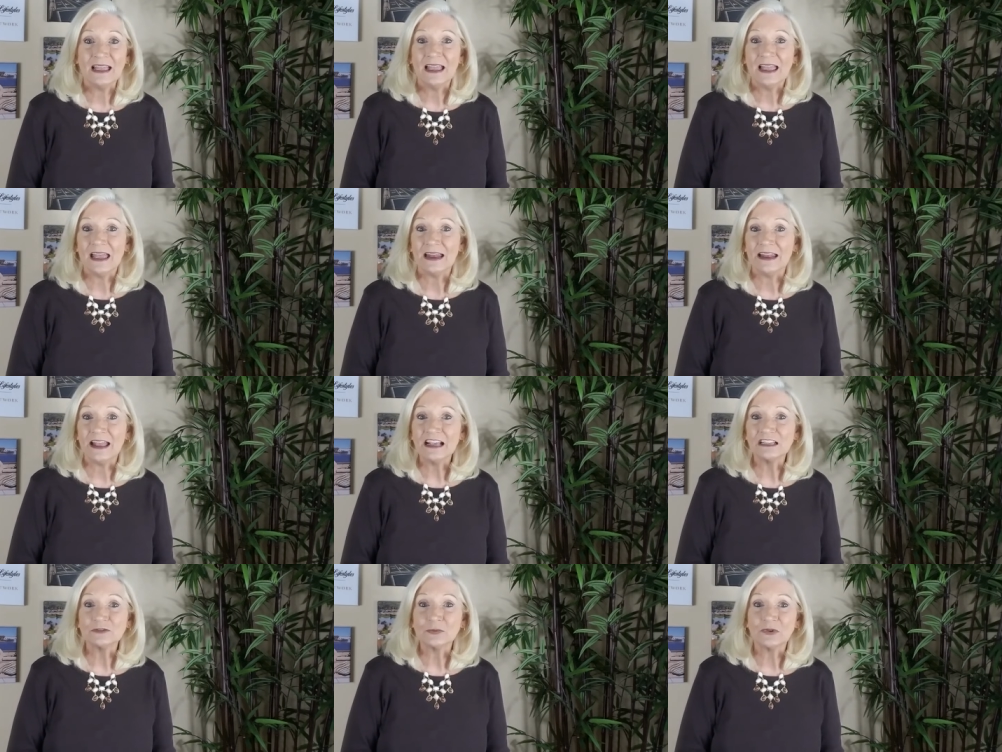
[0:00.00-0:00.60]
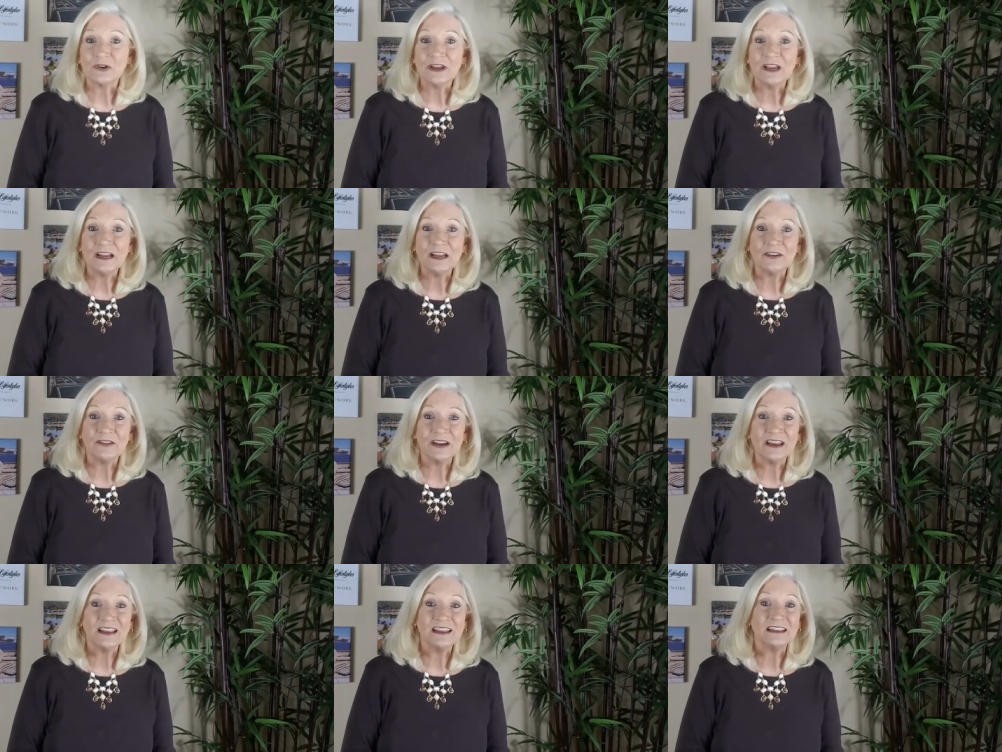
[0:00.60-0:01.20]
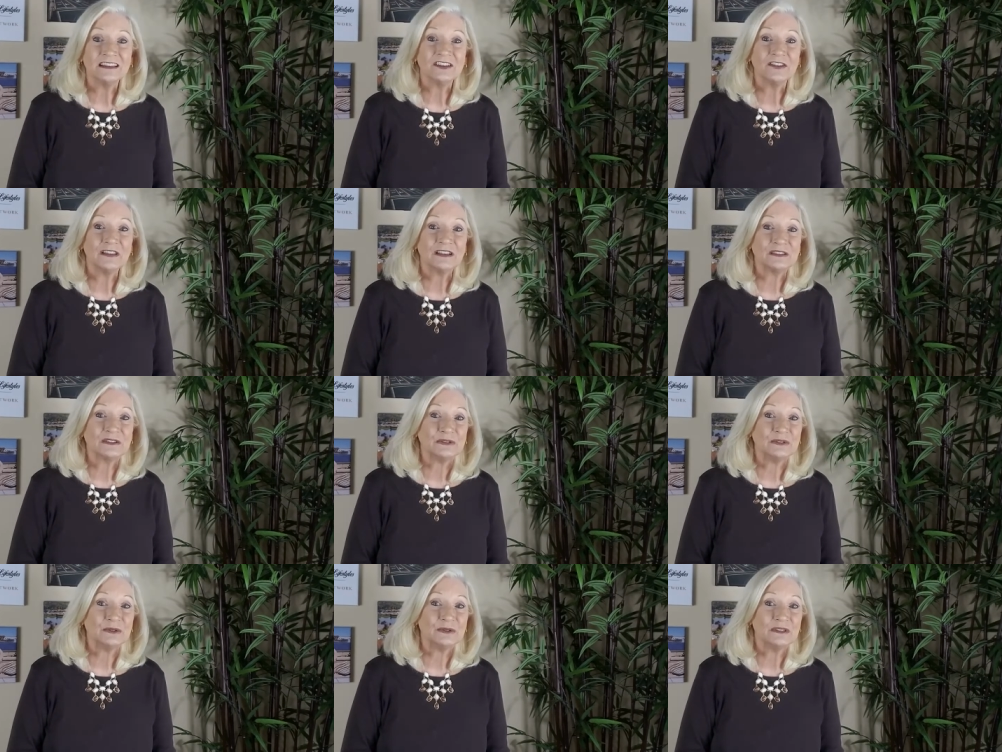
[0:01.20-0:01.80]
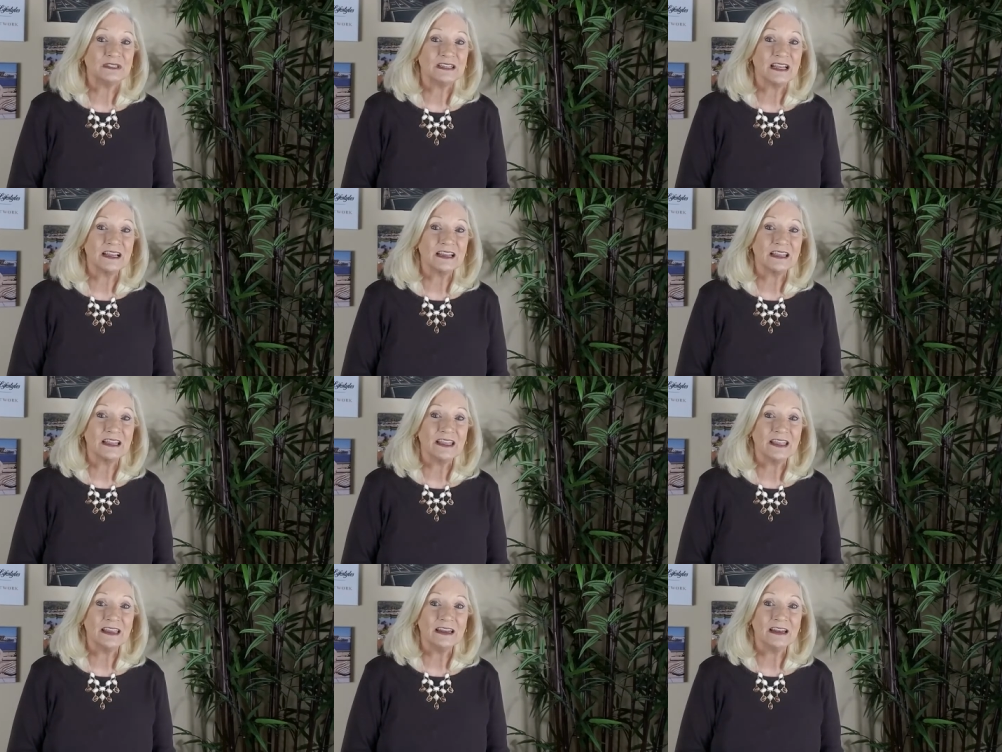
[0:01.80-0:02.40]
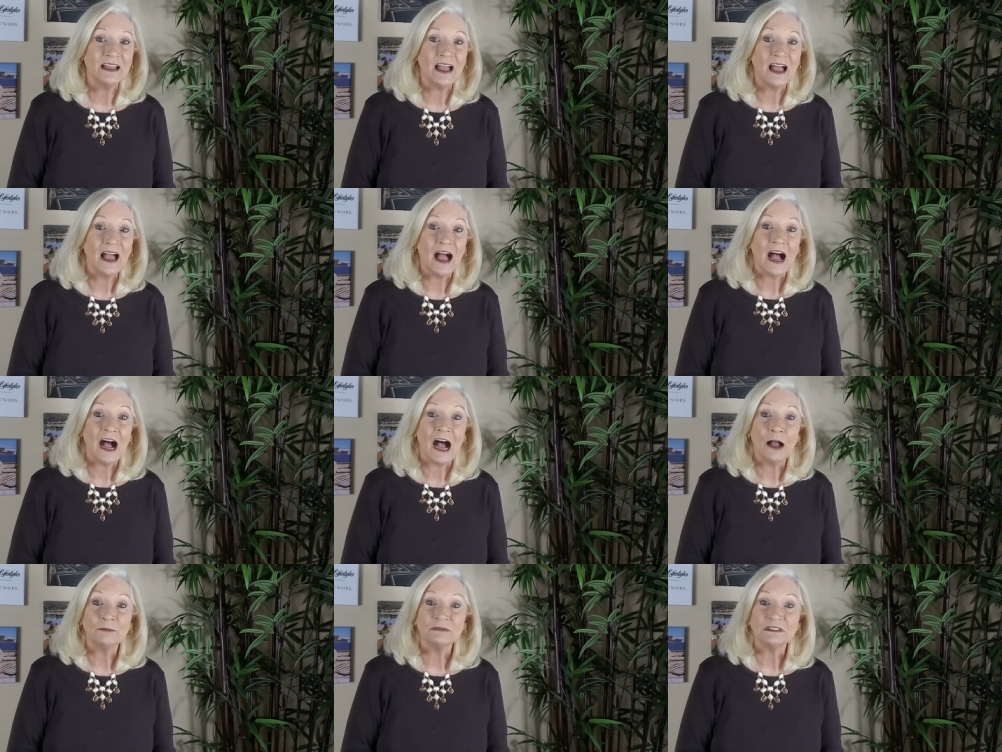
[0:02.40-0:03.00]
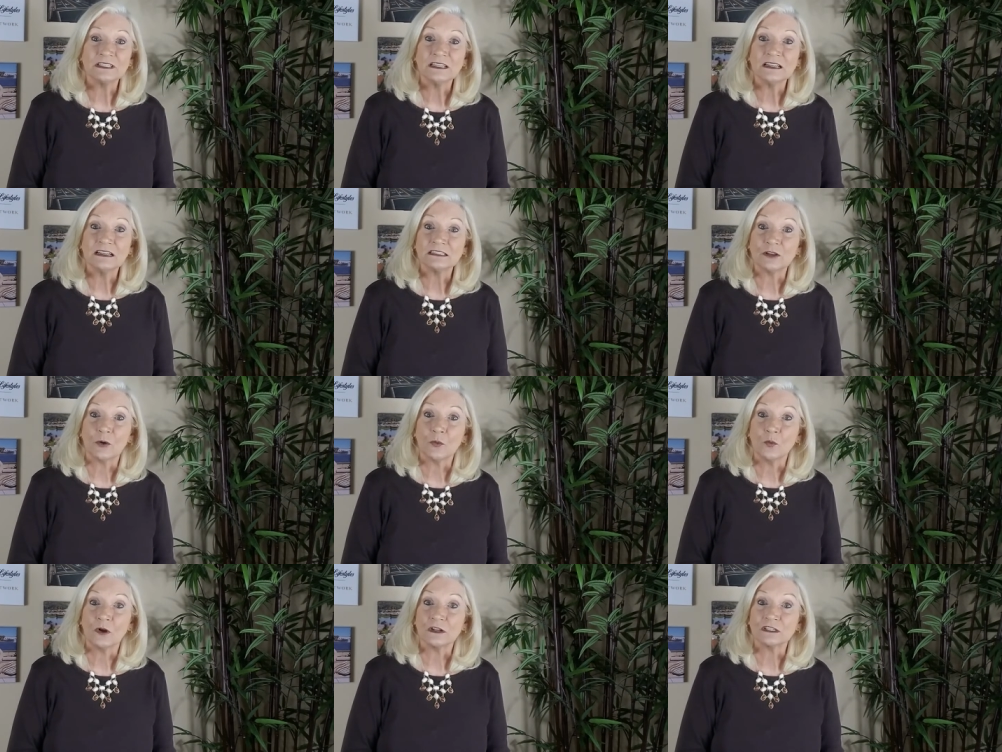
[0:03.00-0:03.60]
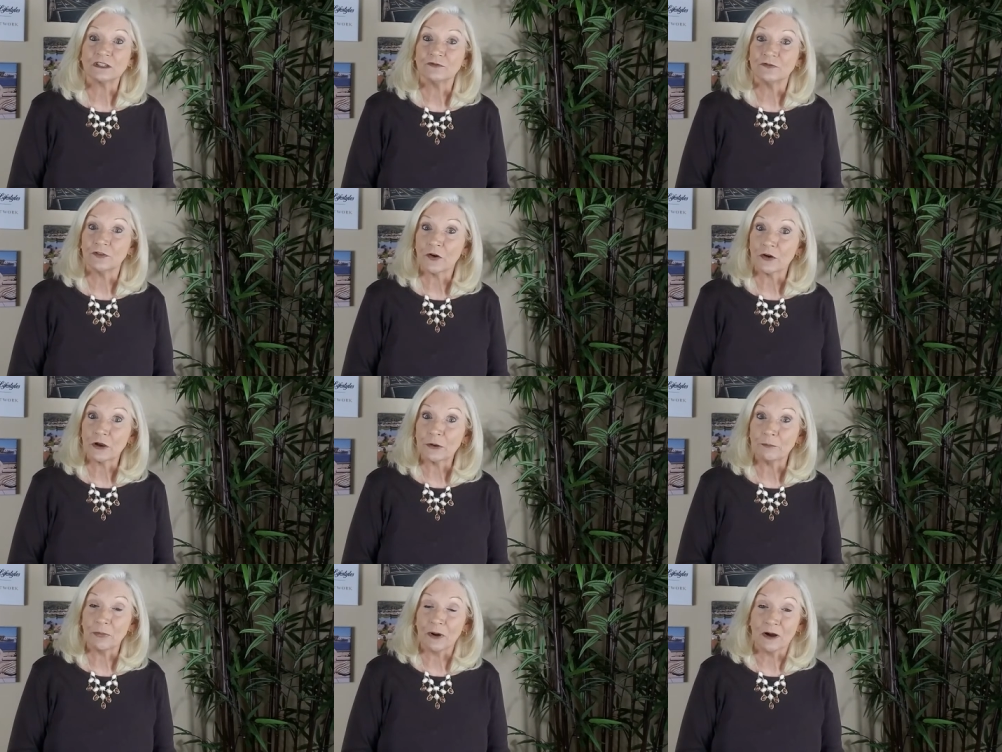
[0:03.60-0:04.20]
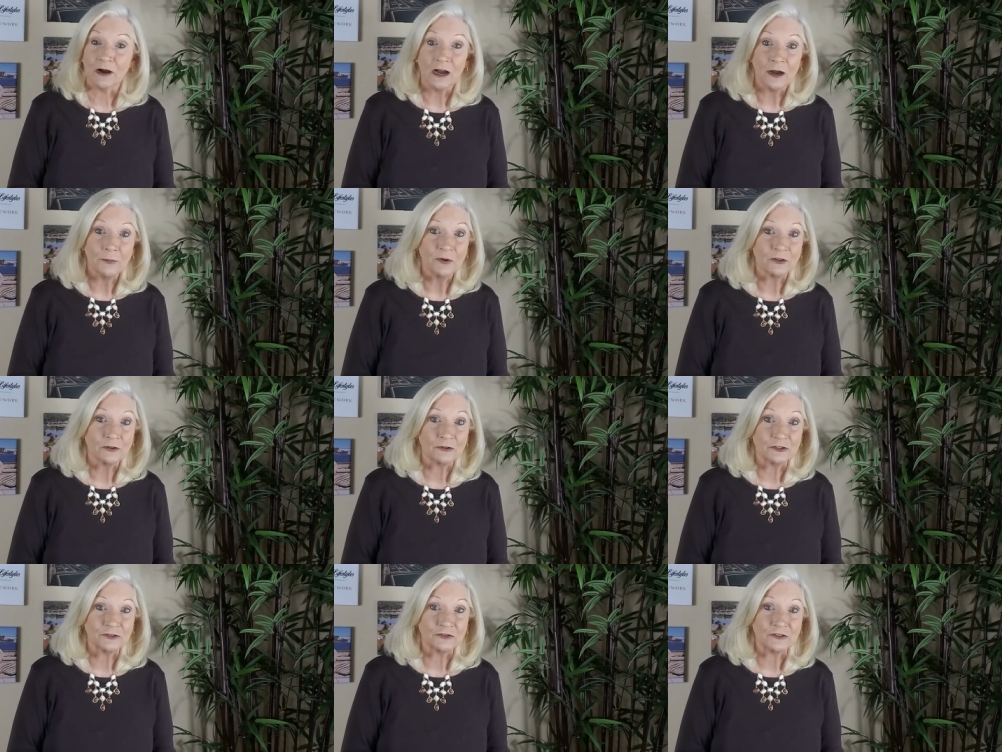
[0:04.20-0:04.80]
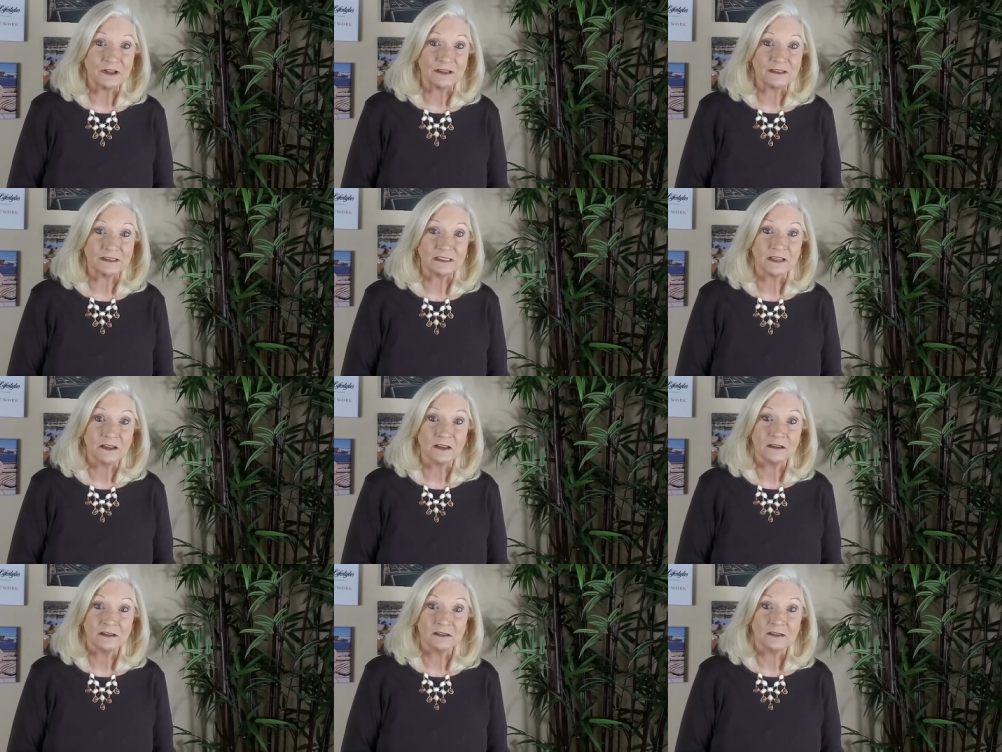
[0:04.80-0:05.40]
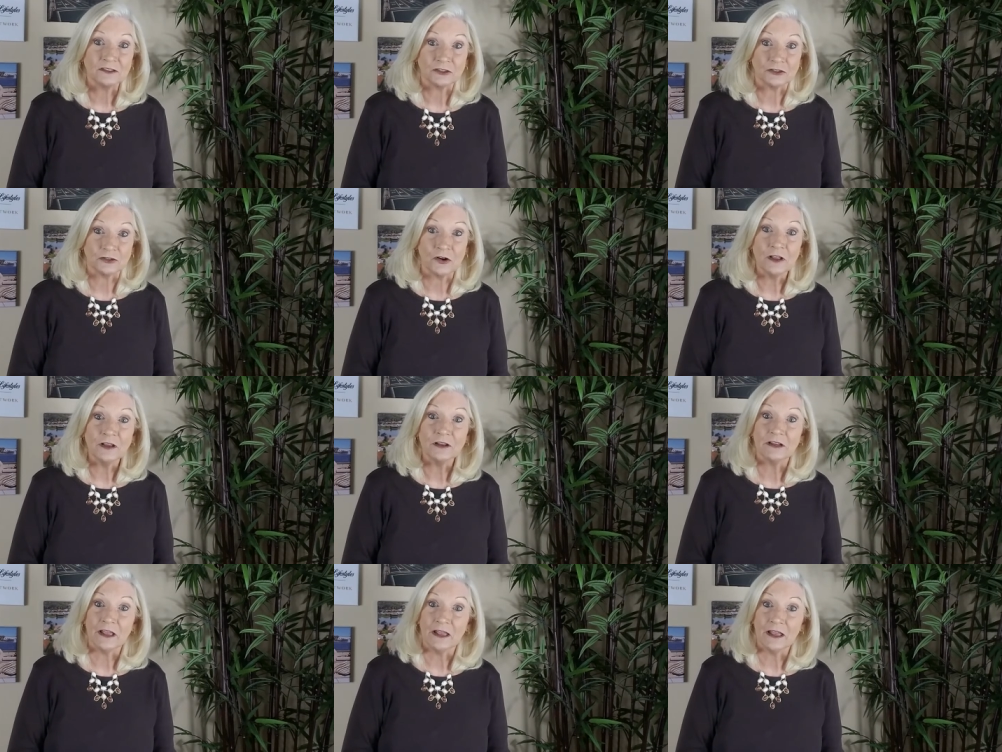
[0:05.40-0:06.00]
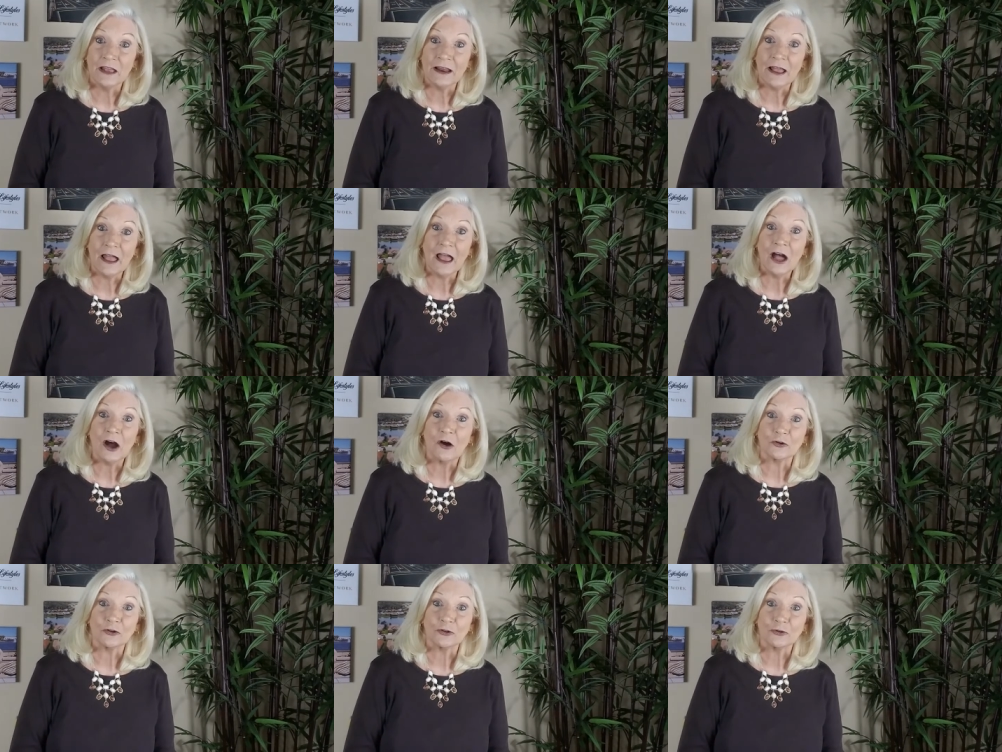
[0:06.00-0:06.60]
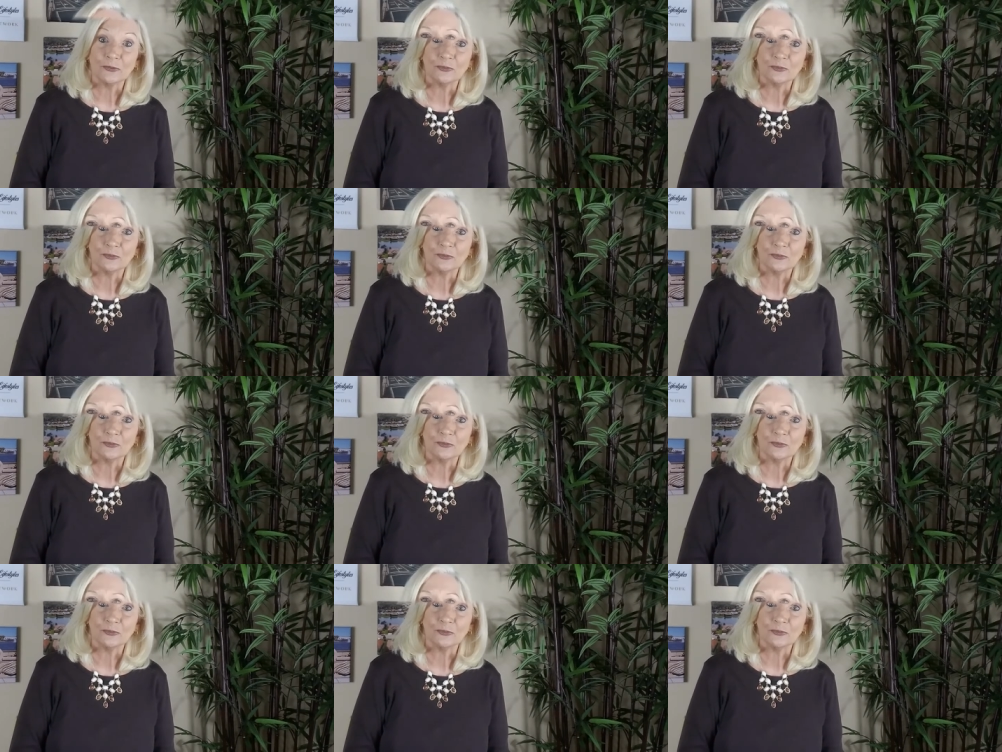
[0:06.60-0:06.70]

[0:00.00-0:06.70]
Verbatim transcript: And as we're entering into this new decade, I'm seeing some once very popular trends starting to head out.